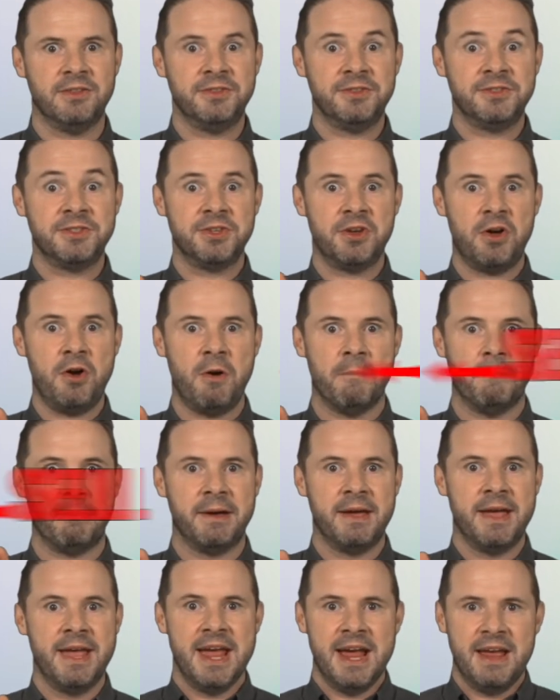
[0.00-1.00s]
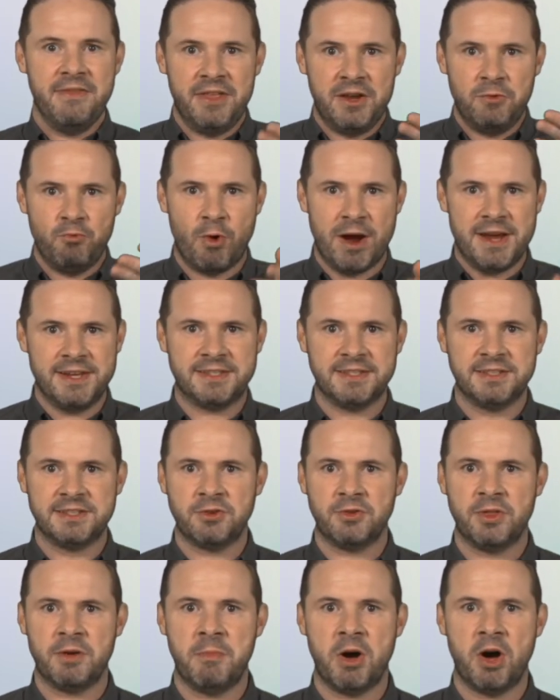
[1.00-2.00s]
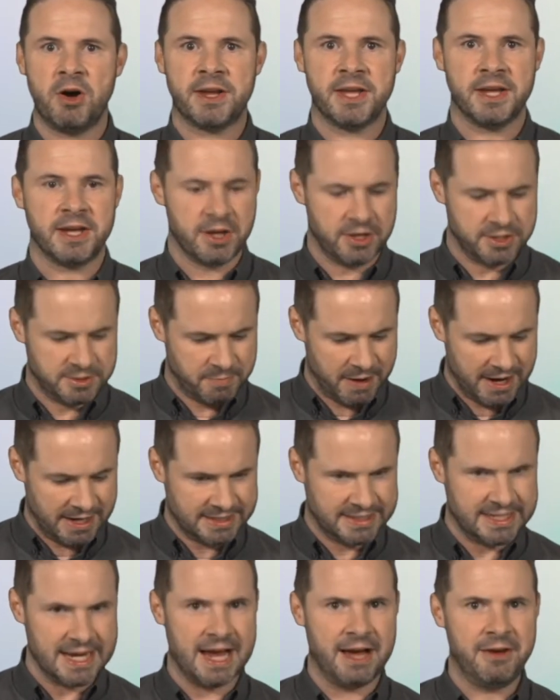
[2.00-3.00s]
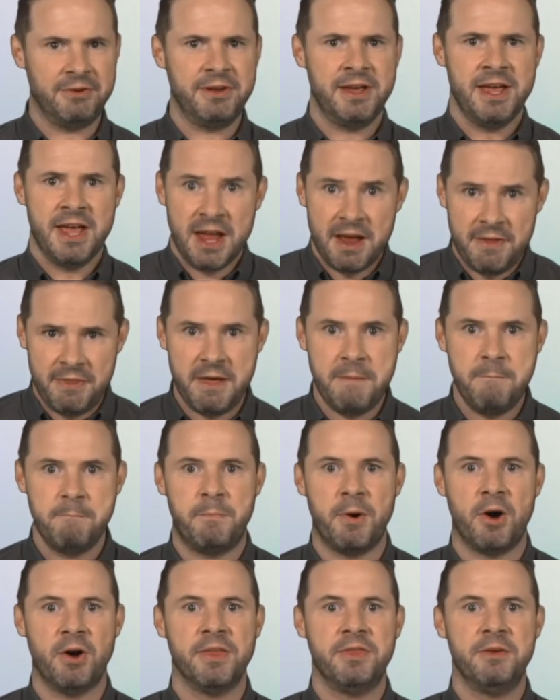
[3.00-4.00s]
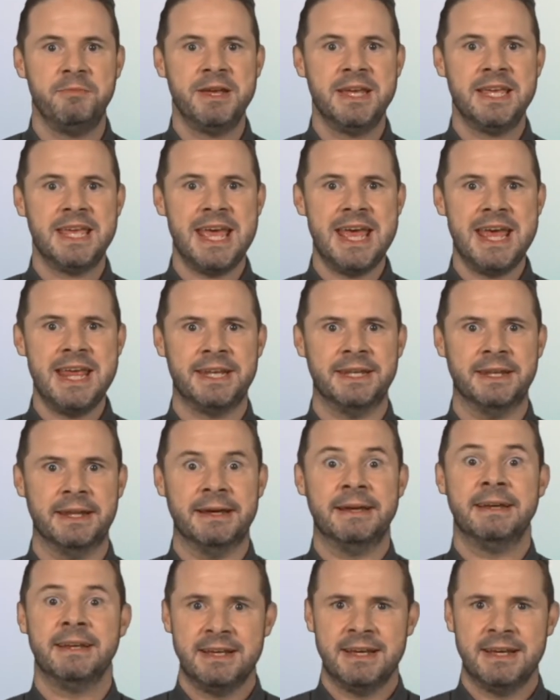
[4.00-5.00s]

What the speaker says: at the top, and then wait until the market goes back down and then buy them again.